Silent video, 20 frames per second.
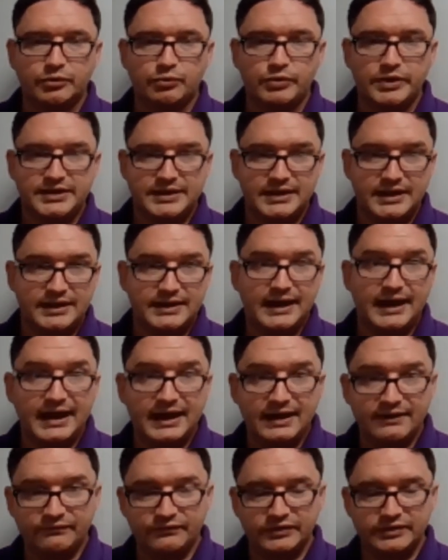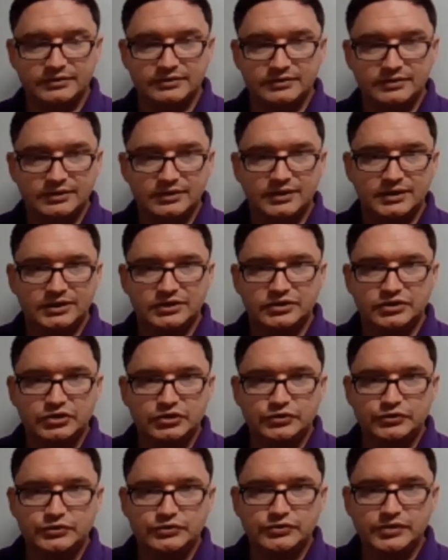weekend after
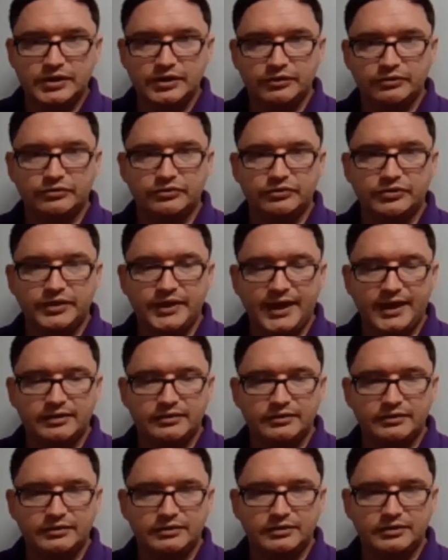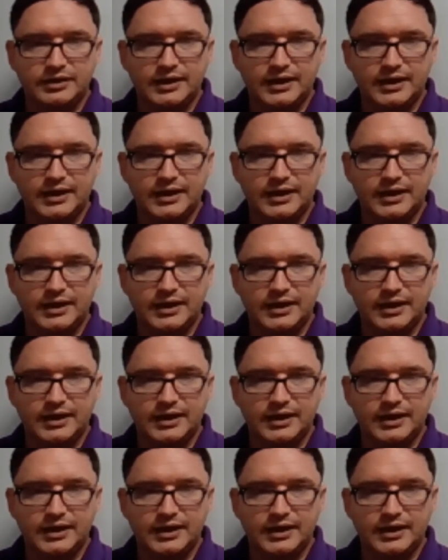you do that